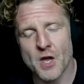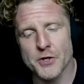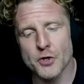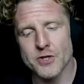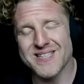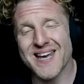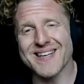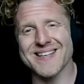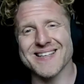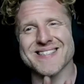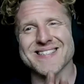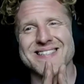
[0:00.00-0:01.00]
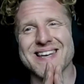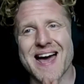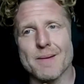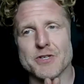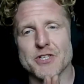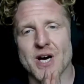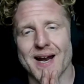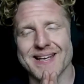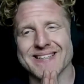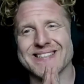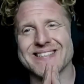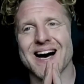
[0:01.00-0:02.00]
You're taking a snapshot
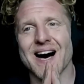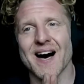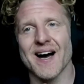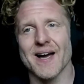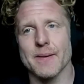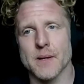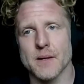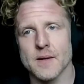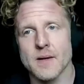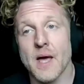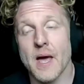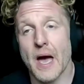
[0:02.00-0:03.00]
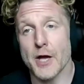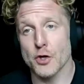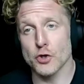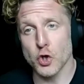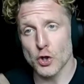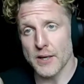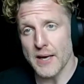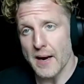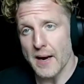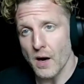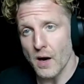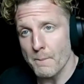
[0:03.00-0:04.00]
in time. You're looking
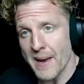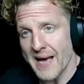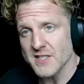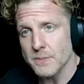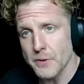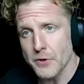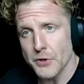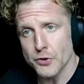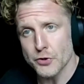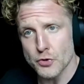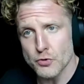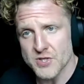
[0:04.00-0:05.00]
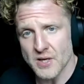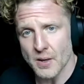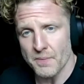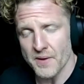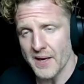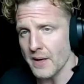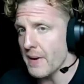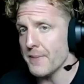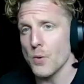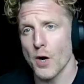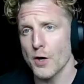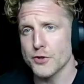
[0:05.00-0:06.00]
at a man's ability to do something in maybe
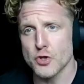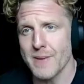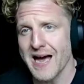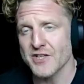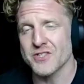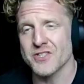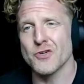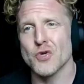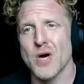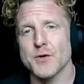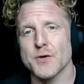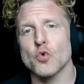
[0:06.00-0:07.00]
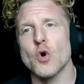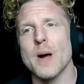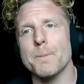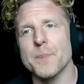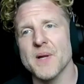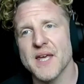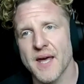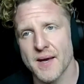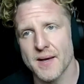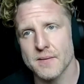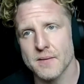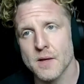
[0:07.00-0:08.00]
one or two matches, and you're trying to
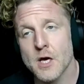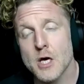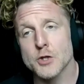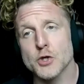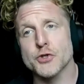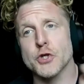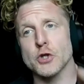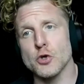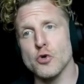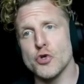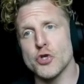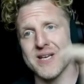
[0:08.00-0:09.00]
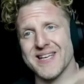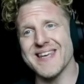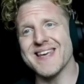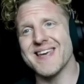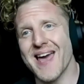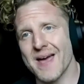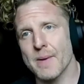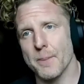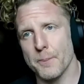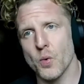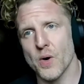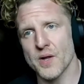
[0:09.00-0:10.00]
replicate the solution he came
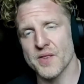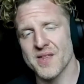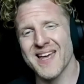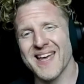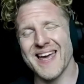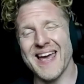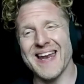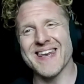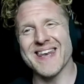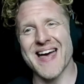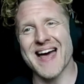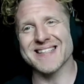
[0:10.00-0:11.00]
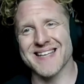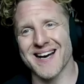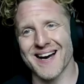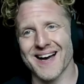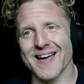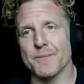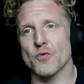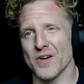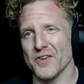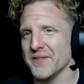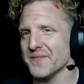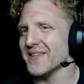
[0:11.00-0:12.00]
up with in that time
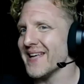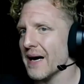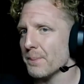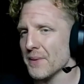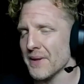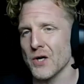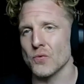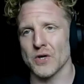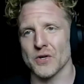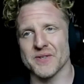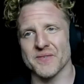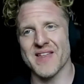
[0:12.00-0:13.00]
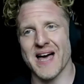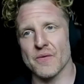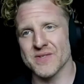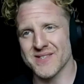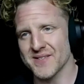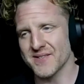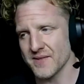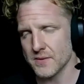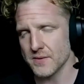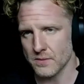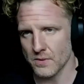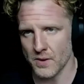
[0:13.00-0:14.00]
relative to that player, relative to that
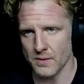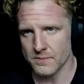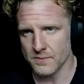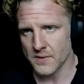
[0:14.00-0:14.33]
resistance. Okay.